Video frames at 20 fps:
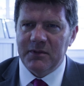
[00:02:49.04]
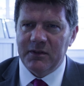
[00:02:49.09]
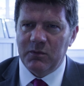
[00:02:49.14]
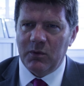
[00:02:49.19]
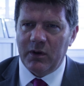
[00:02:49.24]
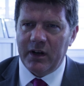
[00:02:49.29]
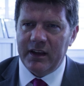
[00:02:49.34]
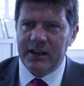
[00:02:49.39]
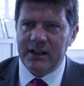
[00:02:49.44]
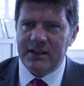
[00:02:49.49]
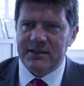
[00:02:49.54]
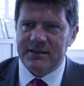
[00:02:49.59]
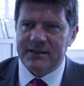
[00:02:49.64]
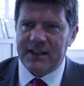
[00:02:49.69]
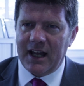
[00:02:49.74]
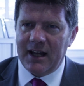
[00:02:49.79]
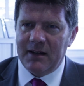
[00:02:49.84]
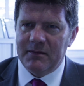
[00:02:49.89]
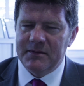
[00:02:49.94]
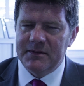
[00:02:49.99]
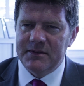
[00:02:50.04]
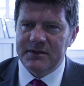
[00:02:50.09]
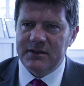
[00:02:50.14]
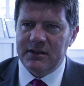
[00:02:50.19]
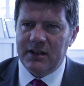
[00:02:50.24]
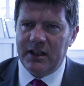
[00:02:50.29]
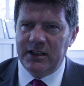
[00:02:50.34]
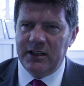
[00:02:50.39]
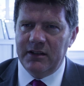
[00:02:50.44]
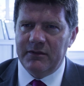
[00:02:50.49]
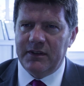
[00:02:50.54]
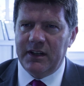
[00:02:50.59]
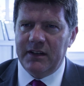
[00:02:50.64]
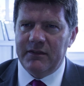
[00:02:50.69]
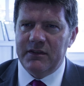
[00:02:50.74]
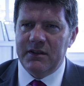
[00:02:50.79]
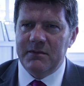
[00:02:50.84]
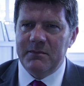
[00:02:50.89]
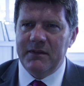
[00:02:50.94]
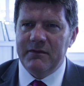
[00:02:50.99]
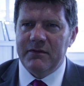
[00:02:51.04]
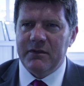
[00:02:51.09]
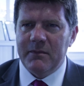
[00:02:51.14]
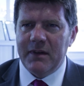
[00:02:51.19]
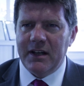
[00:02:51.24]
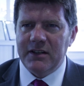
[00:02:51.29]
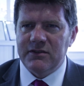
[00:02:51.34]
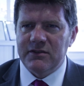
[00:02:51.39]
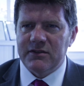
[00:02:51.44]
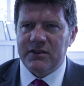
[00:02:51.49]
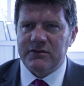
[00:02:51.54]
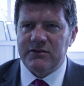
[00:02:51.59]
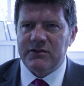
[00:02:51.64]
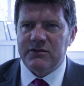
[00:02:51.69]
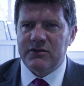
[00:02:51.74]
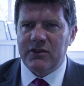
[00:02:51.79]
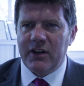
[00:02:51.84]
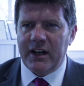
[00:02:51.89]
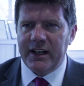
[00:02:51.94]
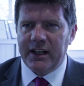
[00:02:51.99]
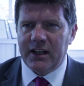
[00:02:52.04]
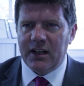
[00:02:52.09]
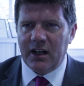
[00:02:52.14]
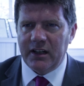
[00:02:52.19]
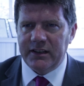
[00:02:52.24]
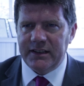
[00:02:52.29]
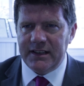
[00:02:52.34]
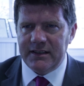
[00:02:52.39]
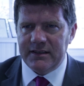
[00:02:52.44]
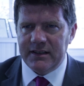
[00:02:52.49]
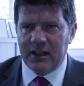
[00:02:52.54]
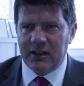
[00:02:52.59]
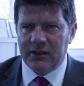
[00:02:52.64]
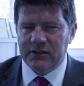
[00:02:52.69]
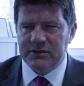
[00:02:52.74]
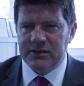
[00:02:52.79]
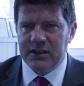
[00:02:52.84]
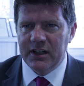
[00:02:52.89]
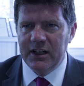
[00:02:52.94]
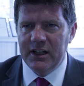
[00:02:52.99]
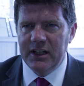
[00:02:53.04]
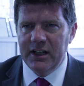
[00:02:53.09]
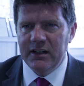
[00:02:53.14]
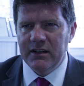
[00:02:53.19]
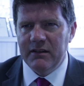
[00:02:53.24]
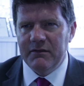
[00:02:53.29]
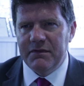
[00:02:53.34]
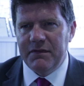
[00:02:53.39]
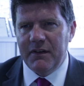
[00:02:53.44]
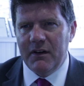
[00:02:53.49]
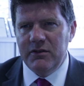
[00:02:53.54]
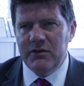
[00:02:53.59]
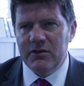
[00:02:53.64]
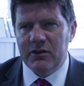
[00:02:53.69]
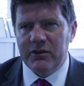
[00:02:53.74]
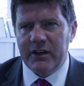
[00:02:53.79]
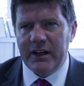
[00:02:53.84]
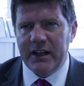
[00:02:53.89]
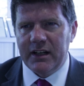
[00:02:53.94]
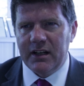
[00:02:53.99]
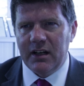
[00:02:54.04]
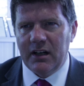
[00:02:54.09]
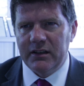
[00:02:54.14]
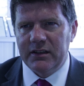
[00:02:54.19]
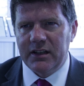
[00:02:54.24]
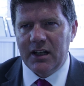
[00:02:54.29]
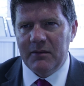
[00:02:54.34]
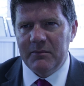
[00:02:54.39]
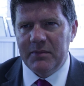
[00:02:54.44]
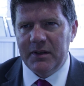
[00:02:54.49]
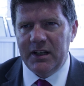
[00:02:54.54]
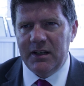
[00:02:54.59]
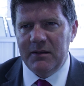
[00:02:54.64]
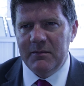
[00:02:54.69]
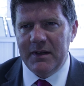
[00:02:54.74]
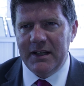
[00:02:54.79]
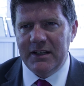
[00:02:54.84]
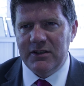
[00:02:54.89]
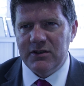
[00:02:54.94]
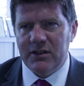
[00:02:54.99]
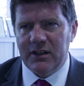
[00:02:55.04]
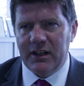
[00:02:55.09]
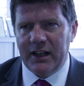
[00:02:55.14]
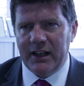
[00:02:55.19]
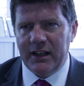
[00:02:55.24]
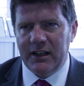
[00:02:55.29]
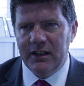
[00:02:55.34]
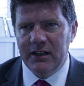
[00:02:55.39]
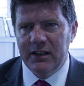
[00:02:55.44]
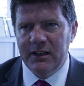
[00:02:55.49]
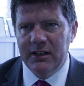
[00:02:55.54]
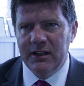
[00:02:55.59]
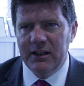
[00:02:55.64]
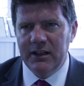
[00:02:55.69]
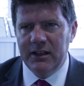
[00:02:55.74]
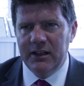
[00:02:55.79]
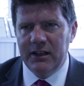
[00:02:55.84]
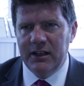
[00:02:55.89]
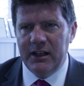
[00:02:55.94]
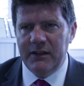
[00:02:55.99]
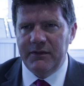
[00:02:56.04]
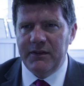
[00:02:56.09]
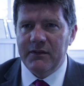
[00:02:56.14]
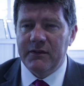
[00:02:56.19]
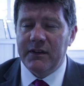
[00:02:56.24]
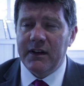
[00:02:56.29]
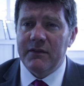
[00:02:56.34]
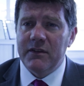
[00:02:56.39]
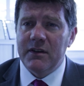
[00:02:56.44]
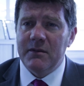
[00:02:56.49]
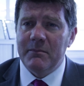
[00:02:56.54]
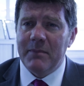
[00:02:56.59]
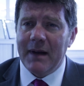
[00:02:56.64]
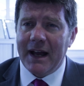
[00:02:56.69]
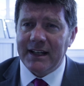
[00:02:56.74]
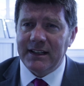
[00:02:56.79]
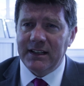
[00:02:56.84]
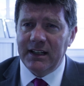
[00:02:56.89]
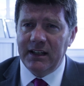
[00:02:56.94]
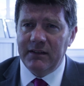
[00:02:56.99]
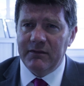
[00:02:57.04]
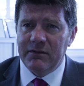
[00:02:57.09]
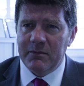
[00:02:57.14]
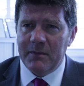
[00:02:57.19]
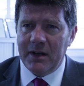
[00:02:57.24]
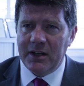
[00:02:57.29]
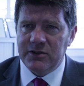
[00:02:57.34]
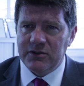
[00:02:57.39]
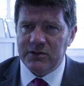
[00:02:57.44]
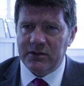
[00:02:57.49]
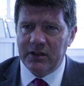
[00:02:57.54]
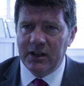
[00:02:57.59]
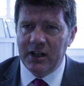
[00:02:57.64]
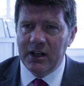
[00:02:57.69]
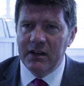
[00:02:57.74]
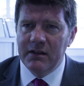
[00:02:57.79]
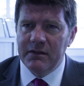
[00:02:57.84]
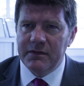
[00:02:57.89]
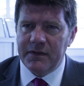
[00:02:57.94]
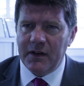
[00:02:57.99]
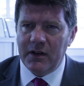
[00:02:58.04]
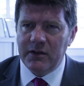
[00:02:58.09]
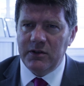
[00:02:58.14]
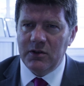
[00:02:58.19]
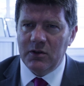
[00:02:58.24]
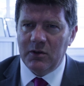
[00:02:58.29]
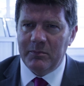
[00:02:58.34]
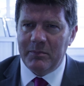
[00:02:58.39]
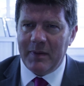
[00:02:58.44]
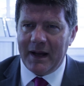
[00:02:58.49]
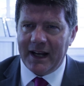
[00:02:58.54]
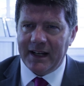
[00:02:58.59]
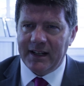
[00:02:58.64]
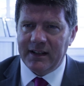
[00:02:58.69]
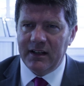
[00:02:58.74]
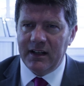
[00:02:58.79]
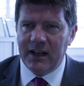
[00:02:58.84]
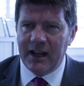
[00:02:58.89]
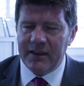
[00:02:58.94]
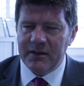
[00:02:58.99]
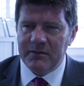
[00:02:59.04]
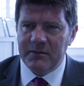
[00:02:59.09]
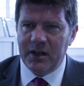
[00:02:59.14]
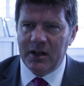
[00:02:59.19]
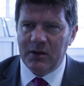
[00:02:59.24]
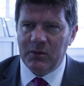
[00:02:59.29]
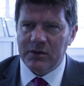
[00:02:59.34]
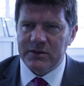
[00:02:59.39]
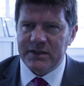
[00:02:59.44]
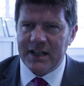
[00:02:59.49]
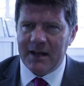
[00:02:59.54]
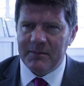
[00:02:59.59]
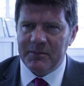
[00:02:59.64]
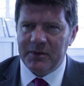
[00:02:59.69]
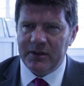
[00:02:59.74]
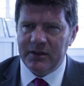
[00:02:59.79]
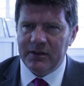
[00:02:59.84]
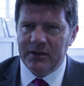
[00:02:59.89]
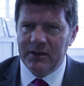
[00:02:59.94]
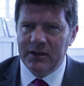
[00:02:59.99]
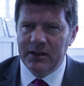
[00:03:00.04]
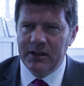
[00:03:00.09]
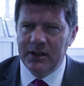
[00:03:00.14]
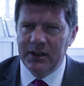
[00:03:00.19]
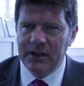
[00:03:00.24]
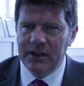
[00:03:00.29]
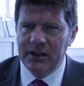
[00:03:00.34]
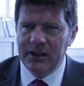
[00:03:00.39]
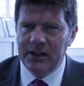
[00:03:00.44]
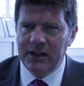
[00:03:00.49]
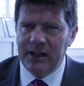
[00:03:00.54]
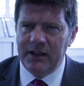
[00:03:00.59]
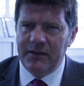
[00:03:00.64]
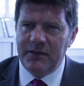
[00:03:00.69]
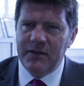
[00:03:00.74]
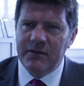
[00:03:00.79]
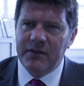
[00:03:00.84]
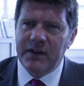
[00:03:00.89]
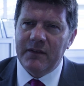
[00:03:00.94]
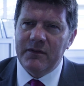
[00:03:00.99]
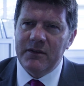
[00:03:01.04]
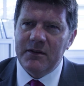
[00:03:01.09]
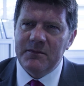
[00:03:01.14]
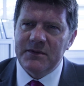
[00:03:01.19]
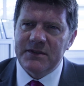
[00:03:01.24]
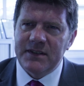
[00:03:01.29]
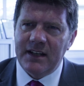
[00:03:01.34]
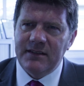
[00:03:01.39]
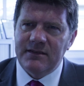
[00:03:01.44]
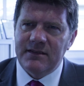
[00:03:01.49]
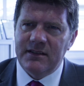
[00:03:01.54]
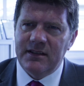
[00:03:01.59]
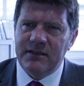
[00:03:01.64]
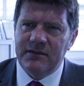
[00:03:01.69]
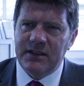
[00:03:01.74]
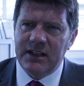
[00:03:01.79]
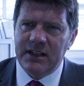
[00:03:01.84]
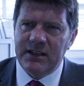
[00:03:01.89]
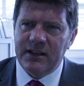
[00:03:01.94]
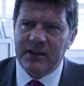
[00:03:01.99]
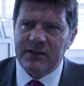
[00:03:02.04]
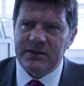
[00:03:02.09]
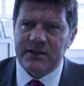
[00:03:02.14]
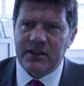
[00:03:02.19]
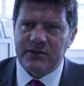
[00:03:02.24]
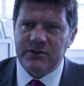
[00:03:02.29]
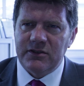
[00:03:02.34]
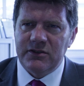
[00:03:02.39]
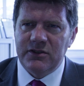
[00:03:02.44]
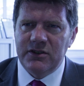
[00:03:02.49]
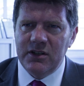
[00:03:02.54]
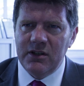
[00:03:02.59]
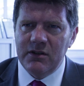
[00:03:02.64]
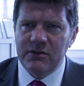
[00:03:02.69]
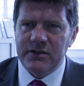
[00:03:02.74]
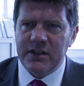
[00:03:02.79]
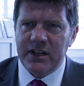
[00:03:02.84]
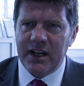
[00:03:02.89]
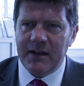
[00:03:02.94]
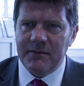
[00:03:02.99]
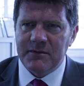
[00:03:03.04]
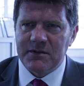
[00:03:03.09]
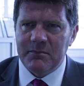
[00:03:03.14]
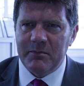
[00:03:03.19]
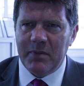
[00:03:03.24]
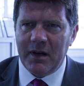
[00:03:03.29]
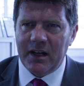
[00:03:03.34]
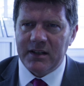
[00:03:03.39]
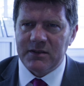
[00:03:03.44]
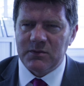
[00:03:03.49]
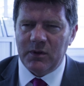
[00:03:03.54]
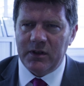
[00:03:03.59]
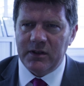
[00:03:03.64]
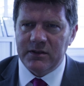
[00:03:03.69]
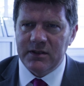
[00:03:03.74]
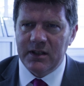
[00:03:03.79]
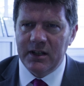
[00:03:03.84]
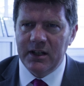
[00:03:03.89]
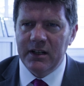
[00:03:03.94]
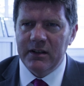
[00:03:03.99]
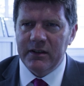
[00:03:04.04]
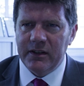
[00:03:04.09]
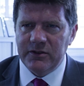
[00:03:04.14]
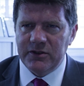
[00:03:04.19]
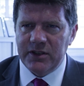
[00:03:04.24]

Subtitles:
of one of these scams and you've given them information such as credit card details, then phone your credit card company immediately. If you've given them banking information, phone your bank and let them know what's happened. If you've given them sensitive details such as usernames and passwords, then